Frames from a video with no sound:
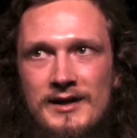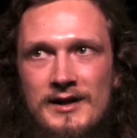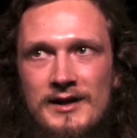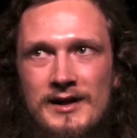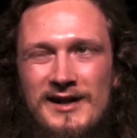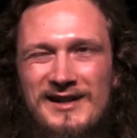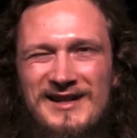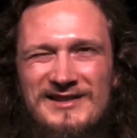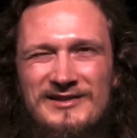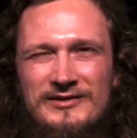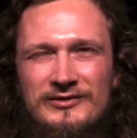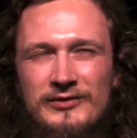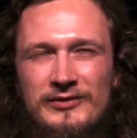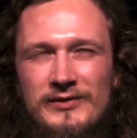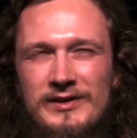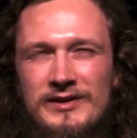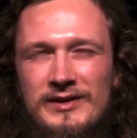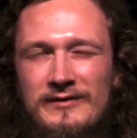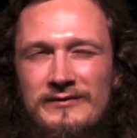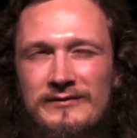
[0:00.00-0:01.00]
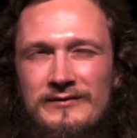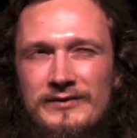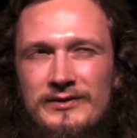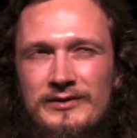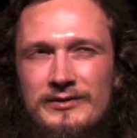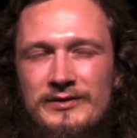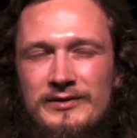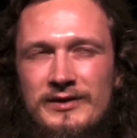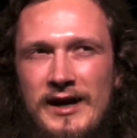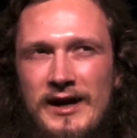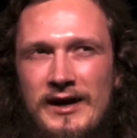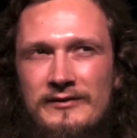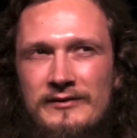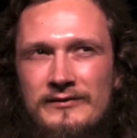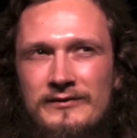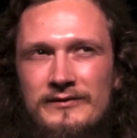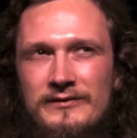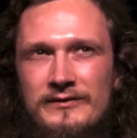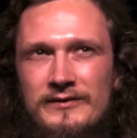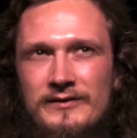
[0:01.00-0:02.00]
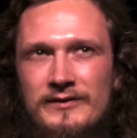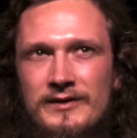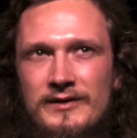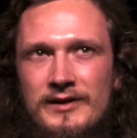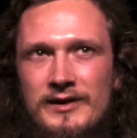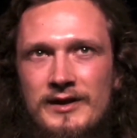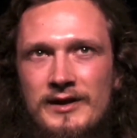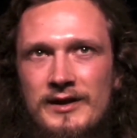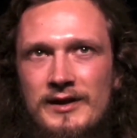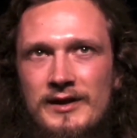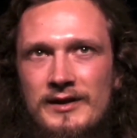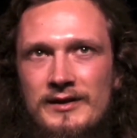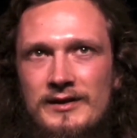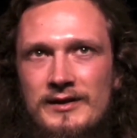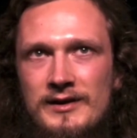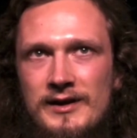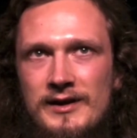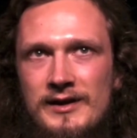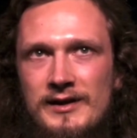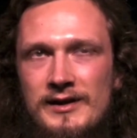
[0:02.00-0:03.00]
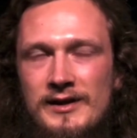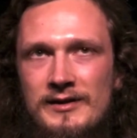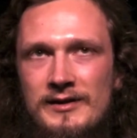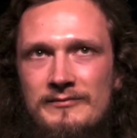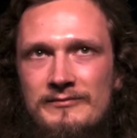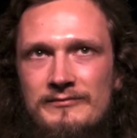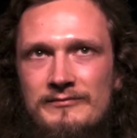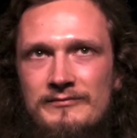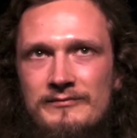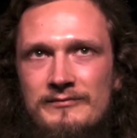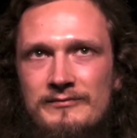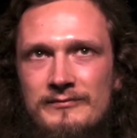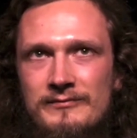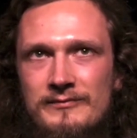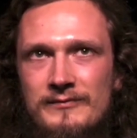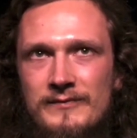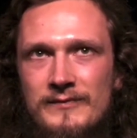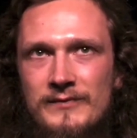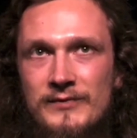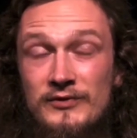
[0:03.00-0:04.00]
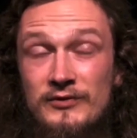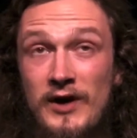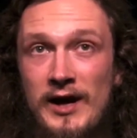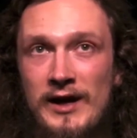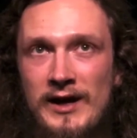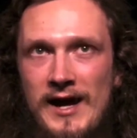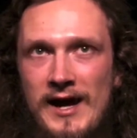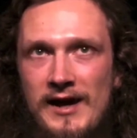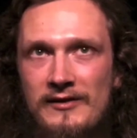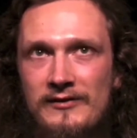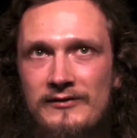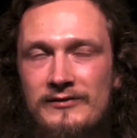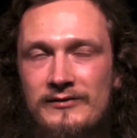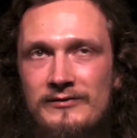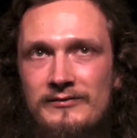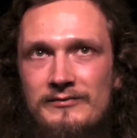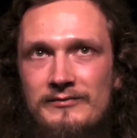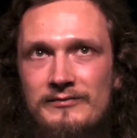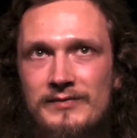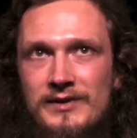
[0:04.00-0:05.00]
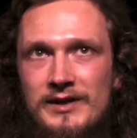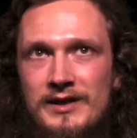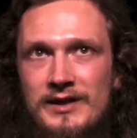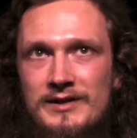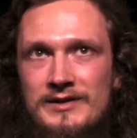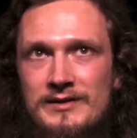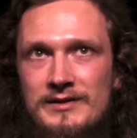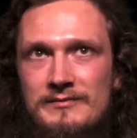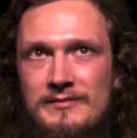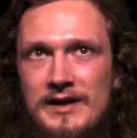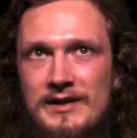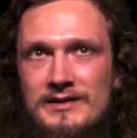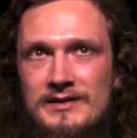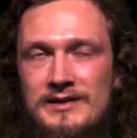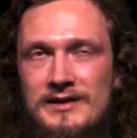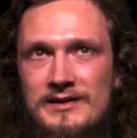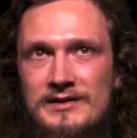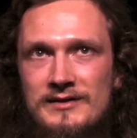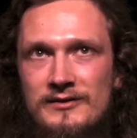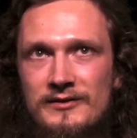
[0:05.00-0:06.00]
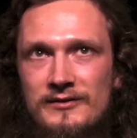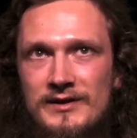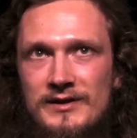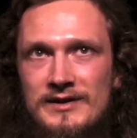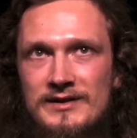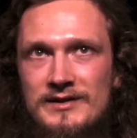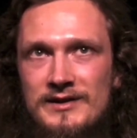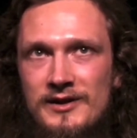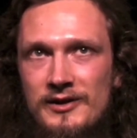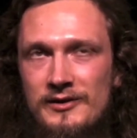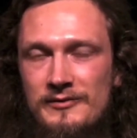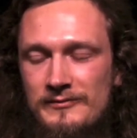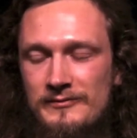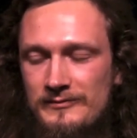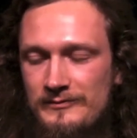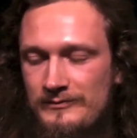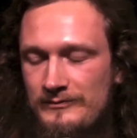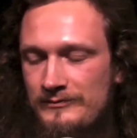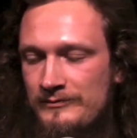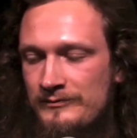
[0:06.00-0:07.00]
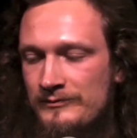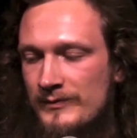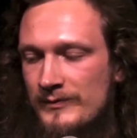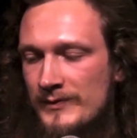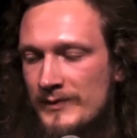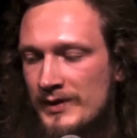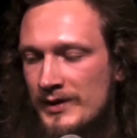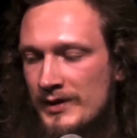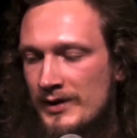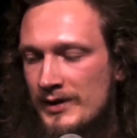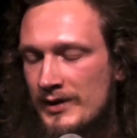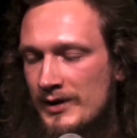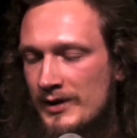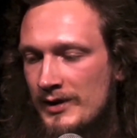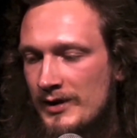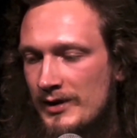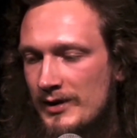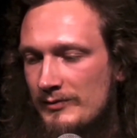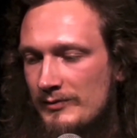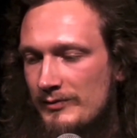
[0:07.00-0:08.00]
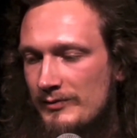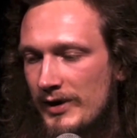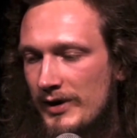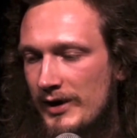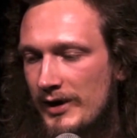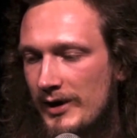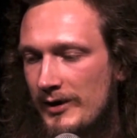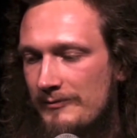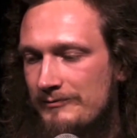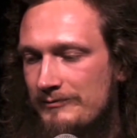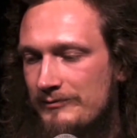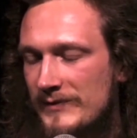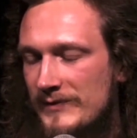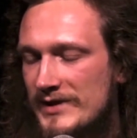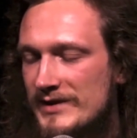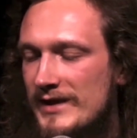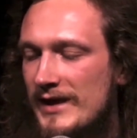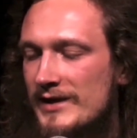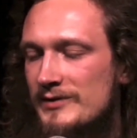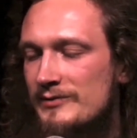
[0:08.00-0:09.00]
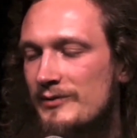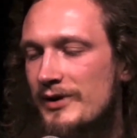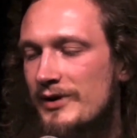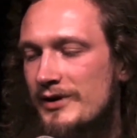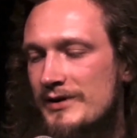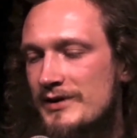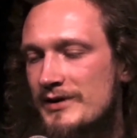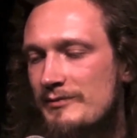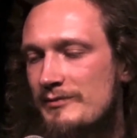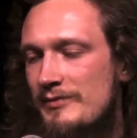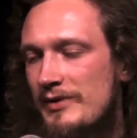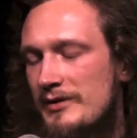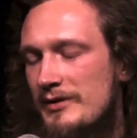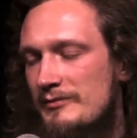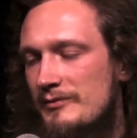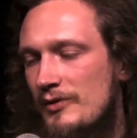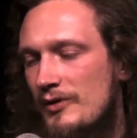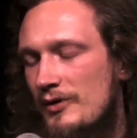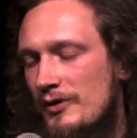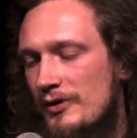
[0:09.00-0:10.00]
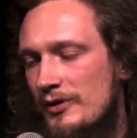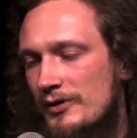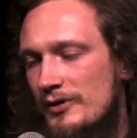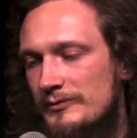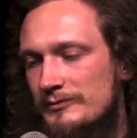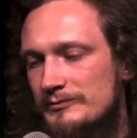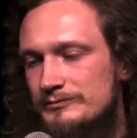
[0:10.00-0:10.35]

And that's a really tough view to have, that I try to have, because it makes things a little easier. But this next one is a bit more